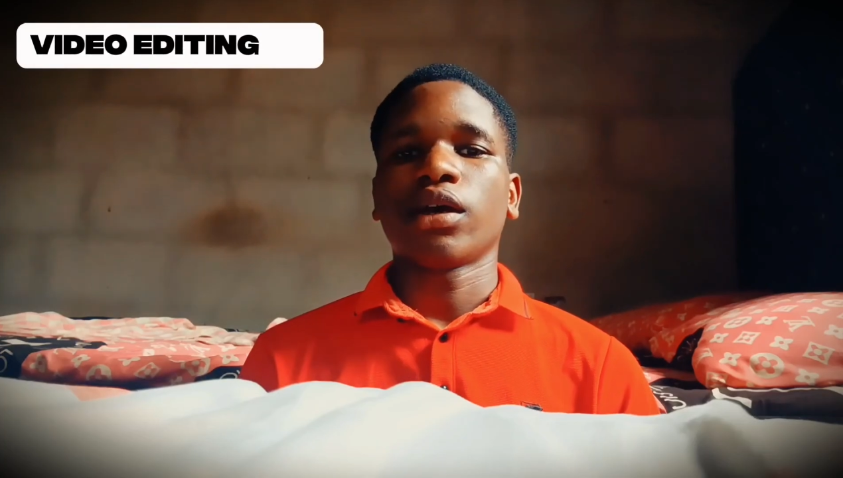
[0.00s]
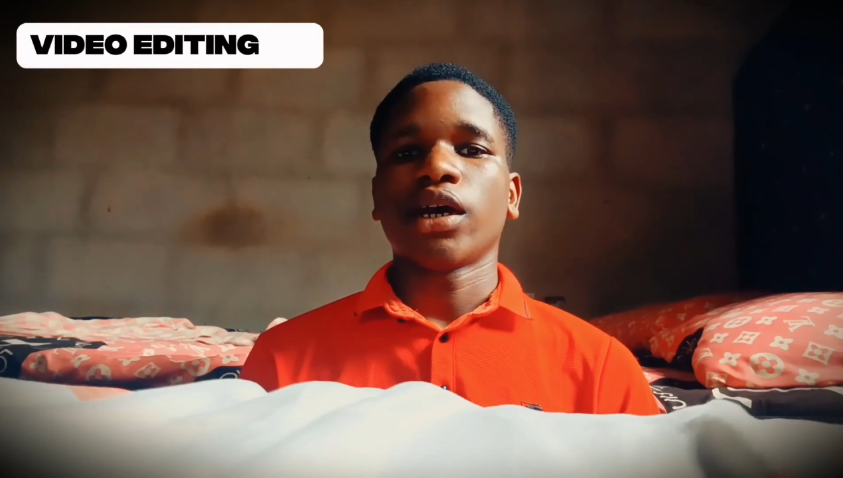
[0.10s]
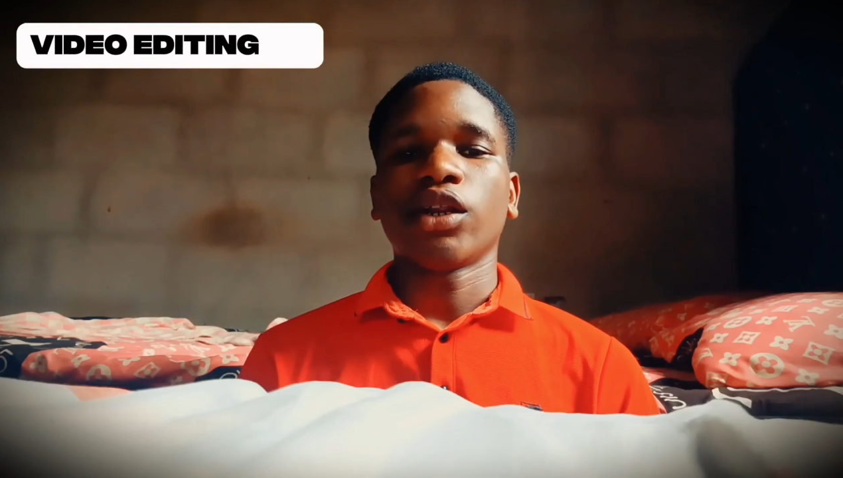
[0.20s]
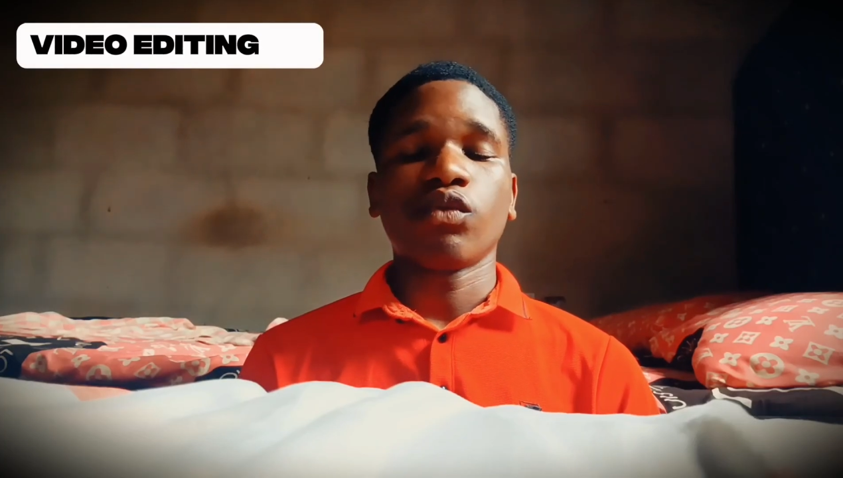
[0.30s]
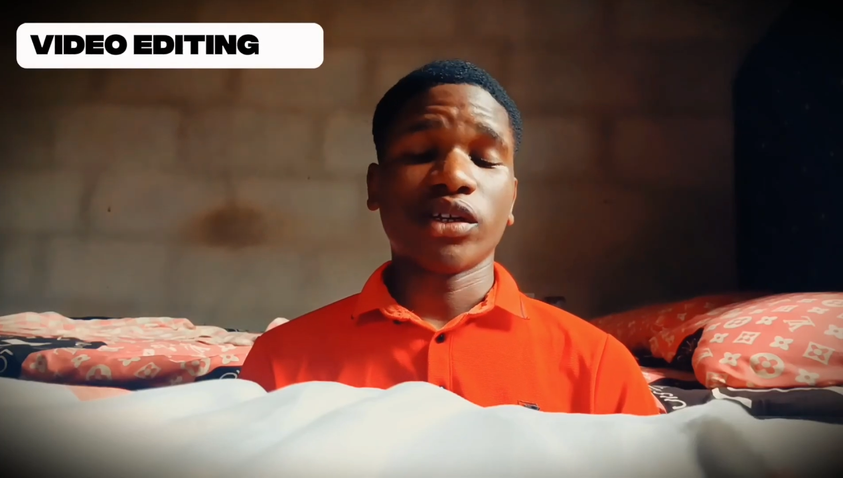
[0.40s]

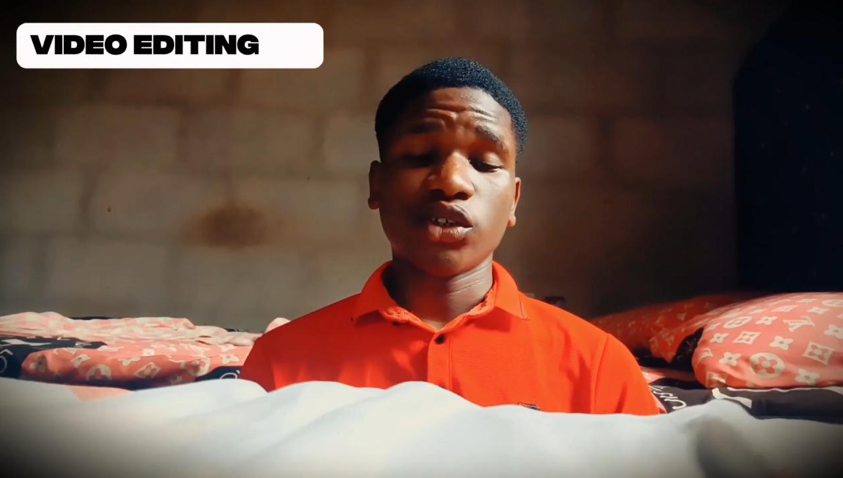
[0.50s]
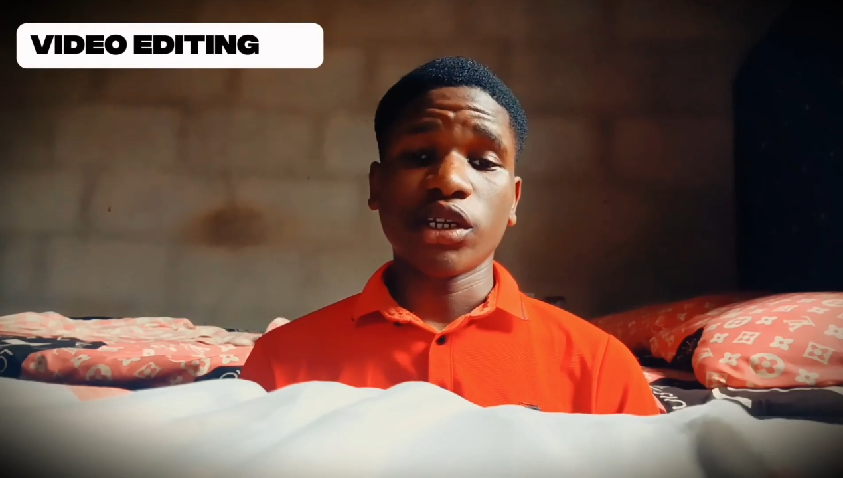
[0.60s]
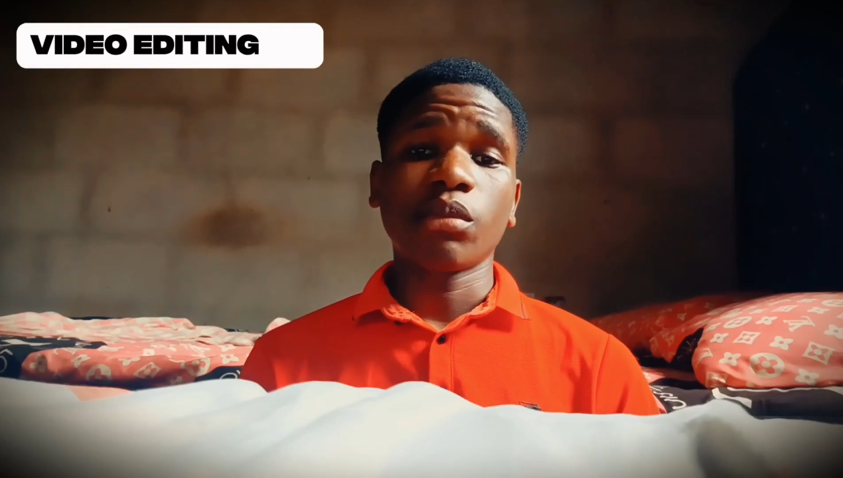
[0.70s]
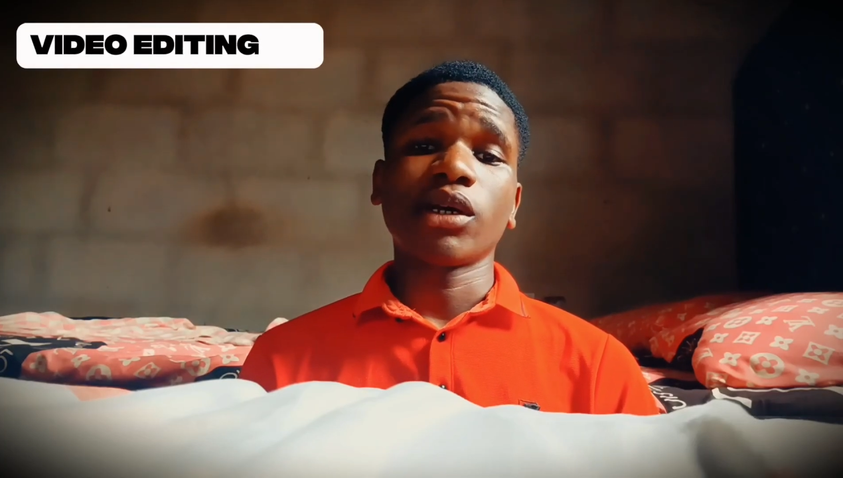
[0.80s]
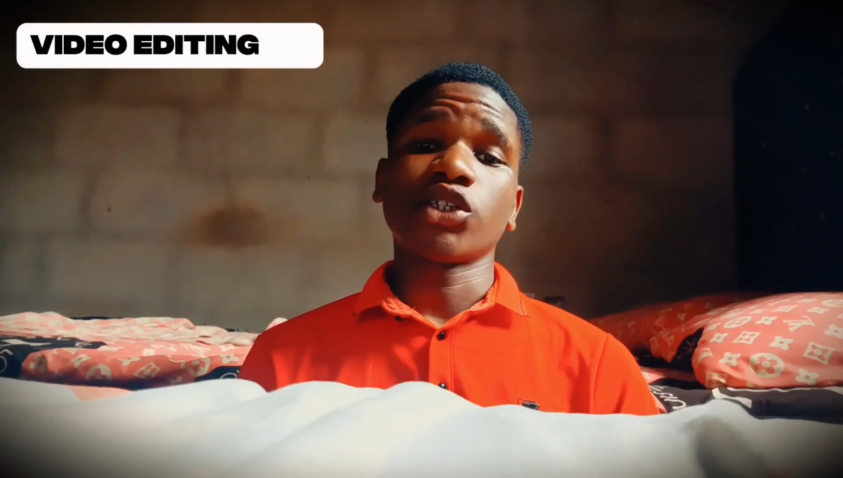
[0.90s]
And if we're
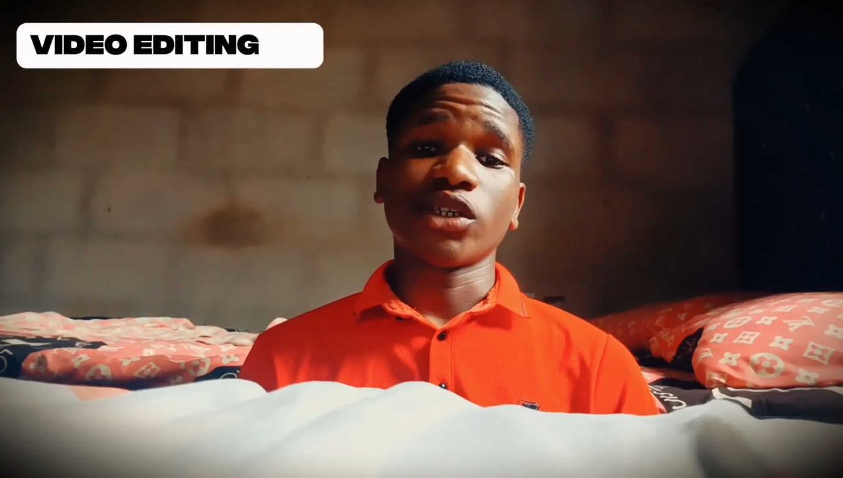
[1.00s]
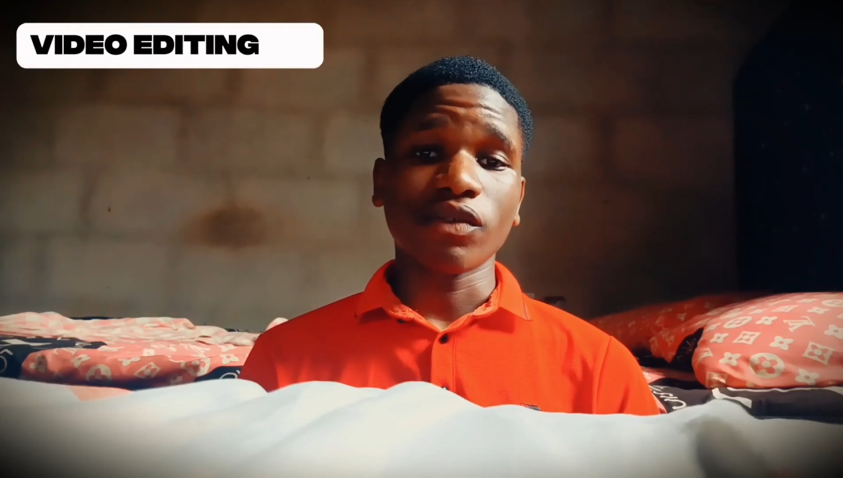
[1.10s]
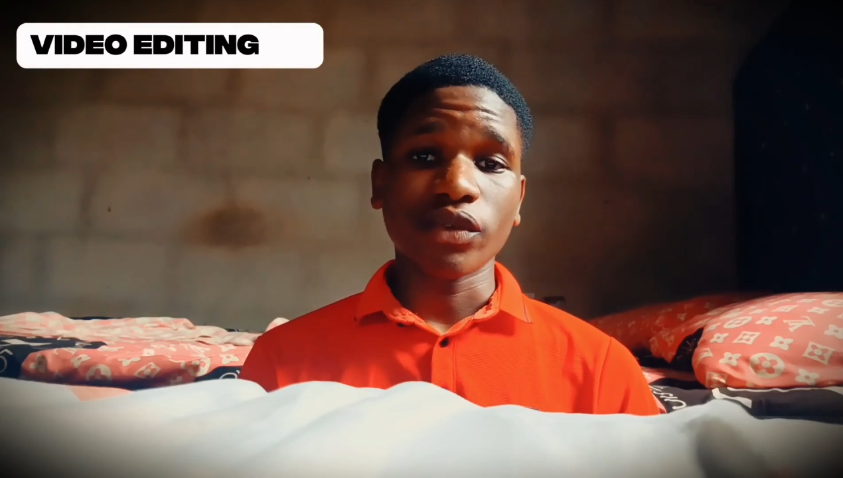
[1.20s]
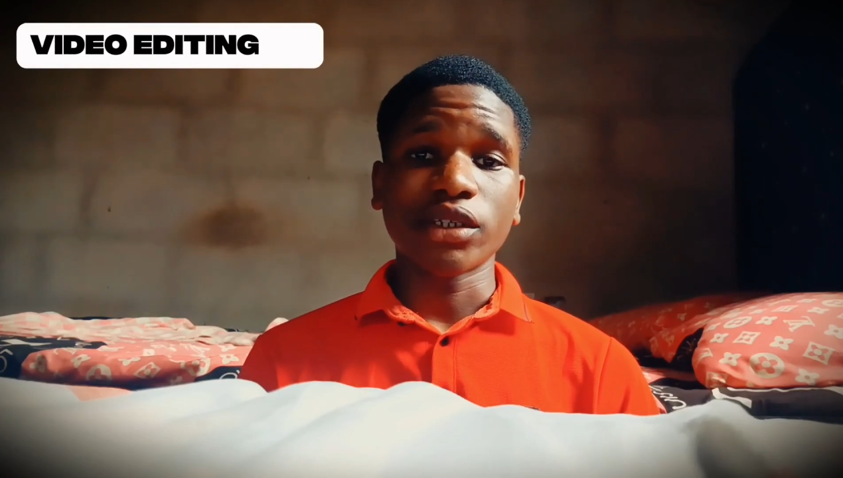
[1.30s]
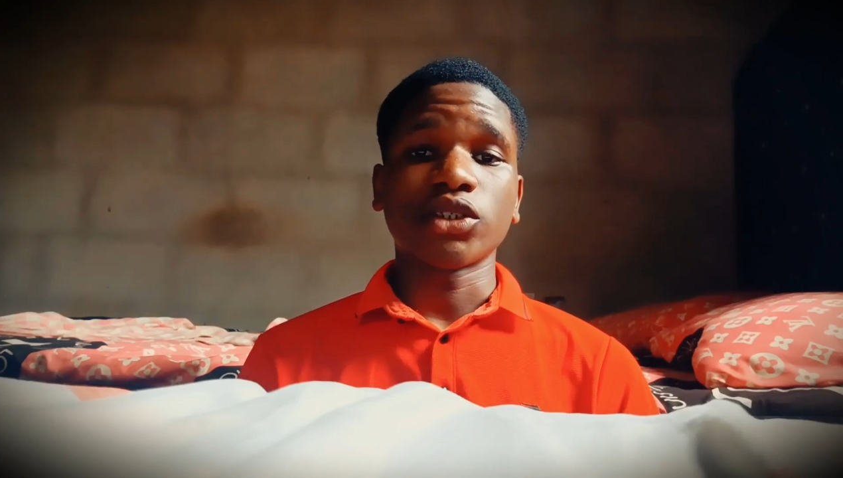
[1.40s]
talking about
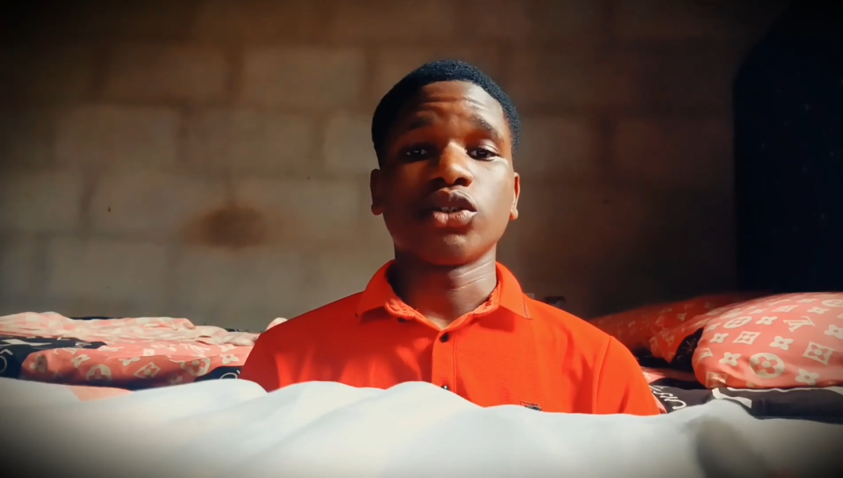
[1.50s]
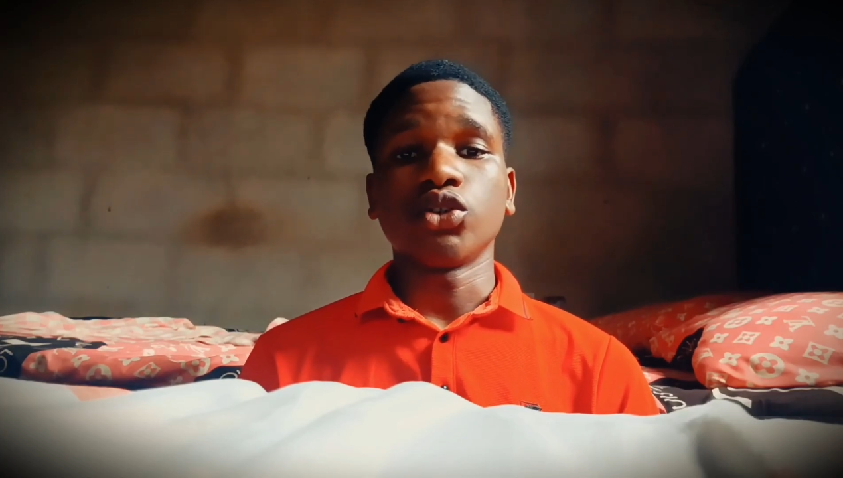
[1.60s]
softwares to